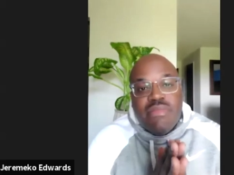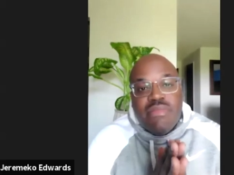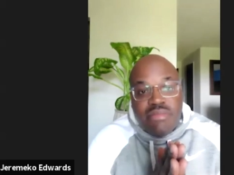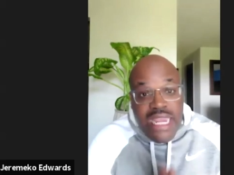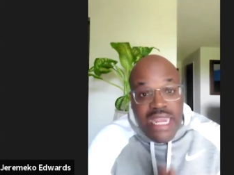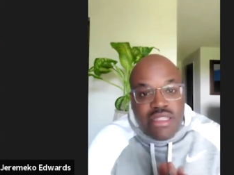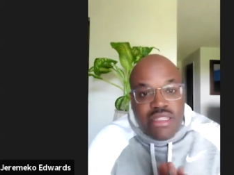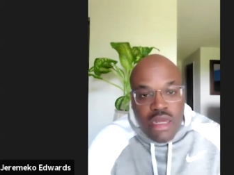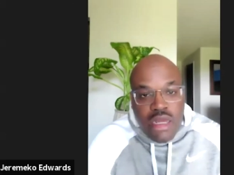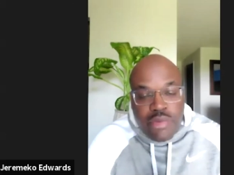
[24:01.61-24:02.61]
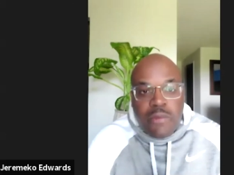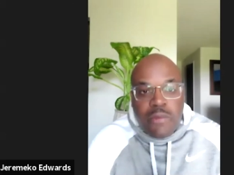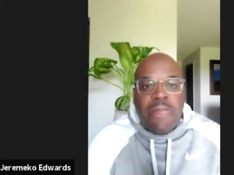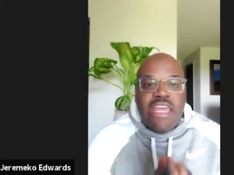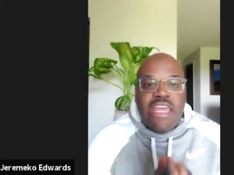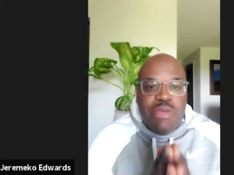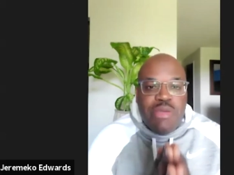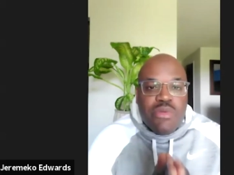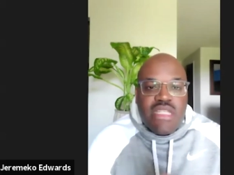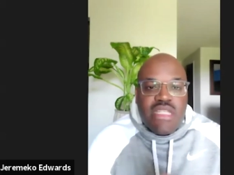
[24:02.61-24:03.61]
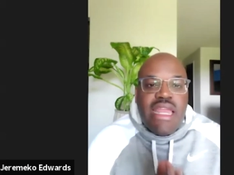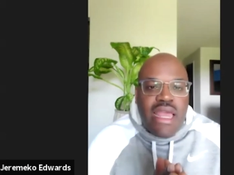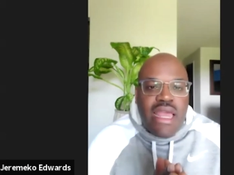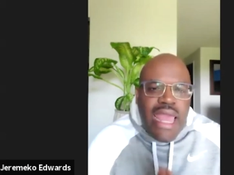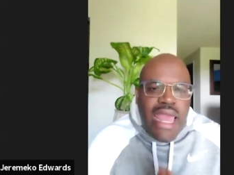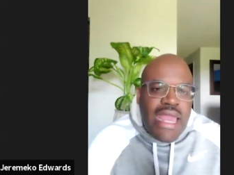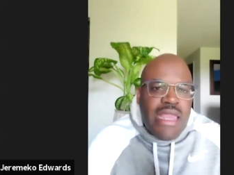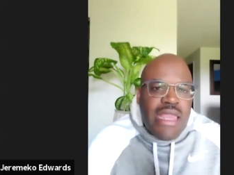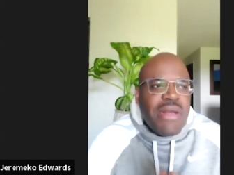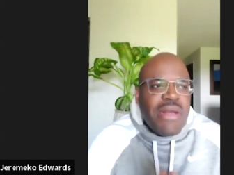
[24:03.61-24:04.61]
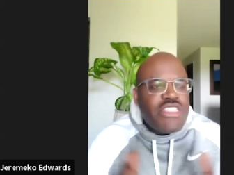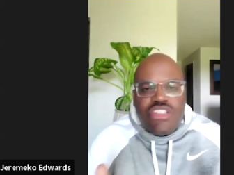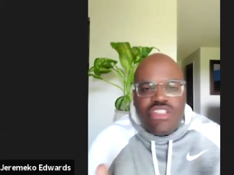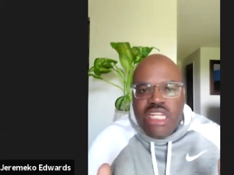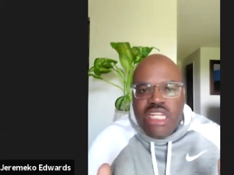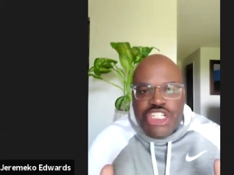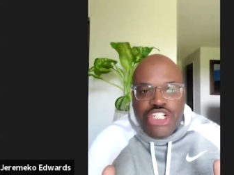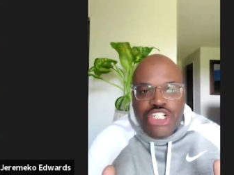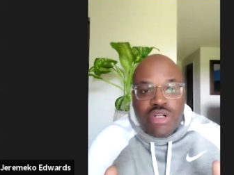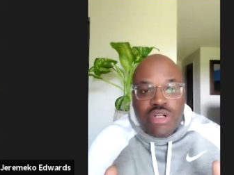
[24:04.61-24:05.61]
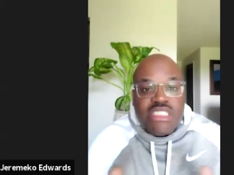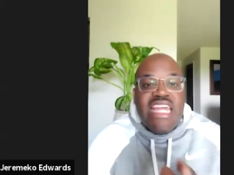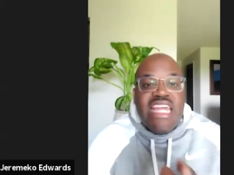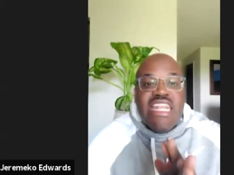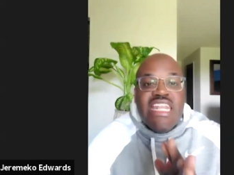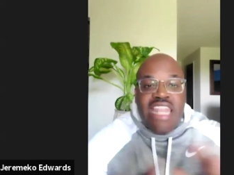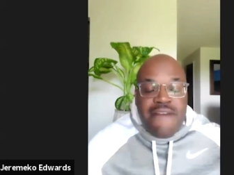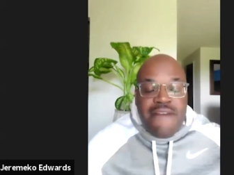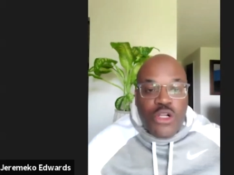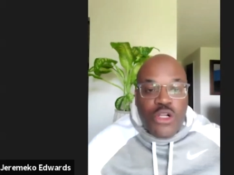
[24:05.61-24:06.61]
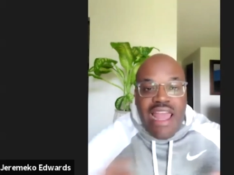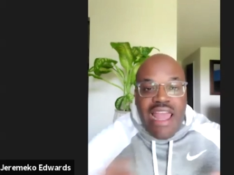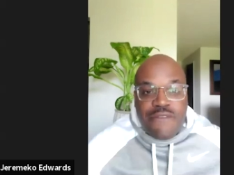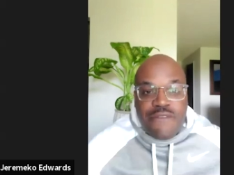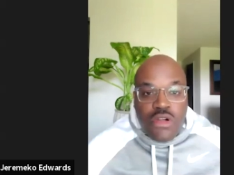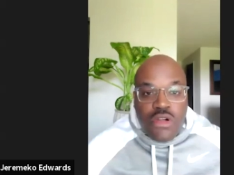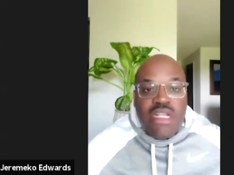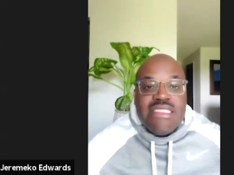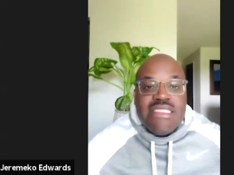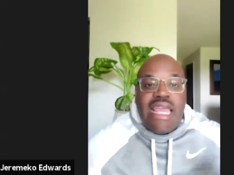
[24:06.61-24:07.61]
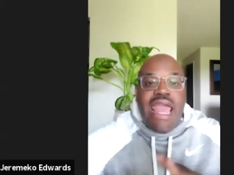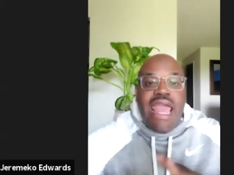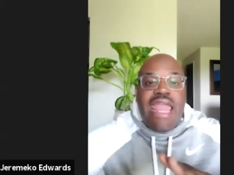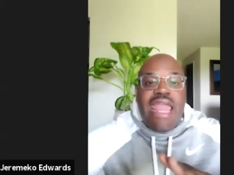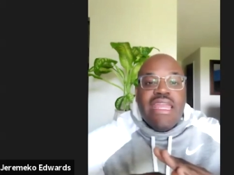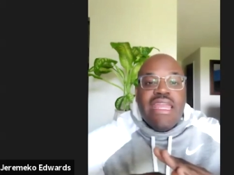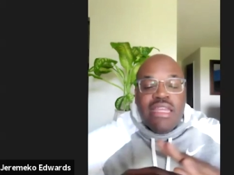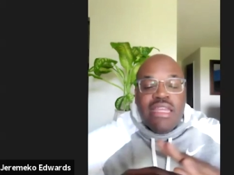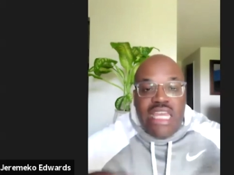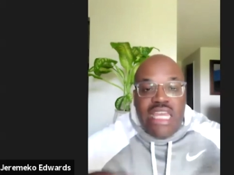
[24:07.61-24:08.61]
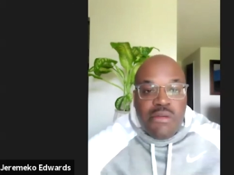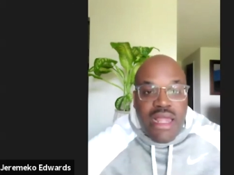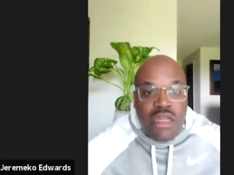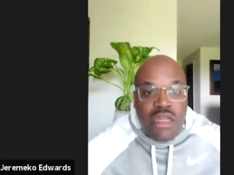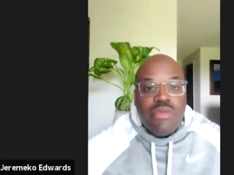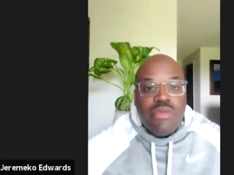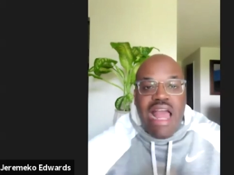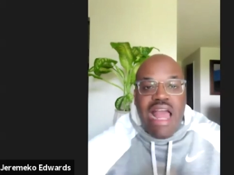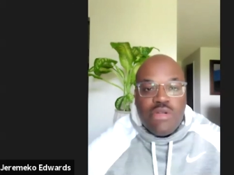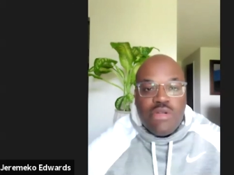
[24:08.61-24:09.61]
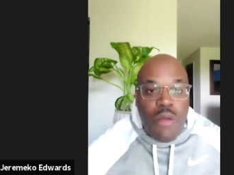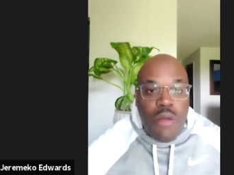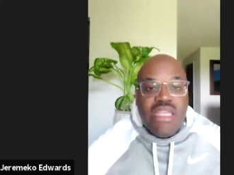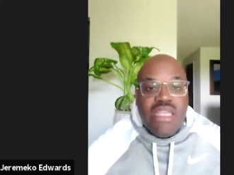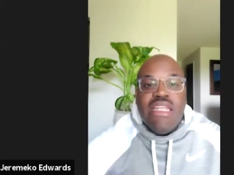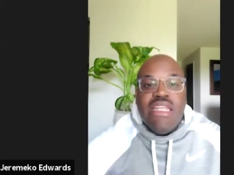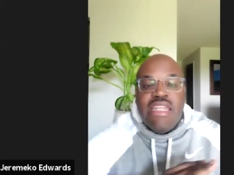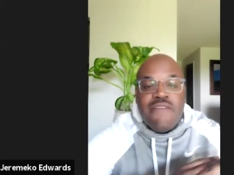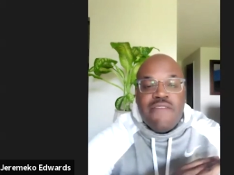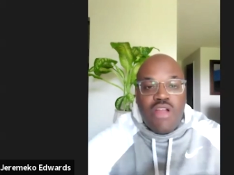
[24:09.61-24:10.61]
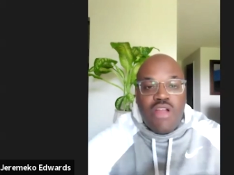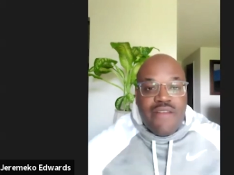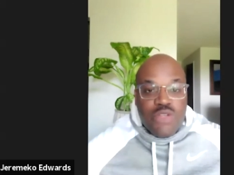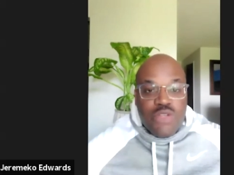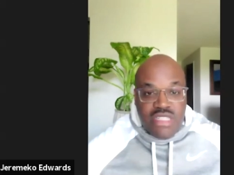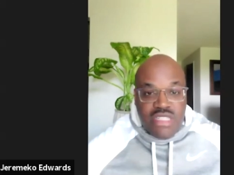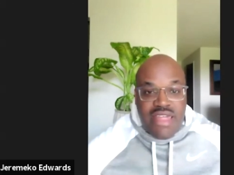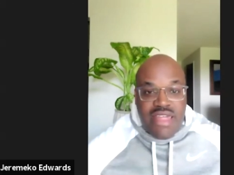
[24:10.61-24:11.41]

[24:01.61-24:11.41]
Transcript: Take the number. If people say, hey, my sister needs insurance, never ever say, hey, give them my number, have them call me. Never ever say that.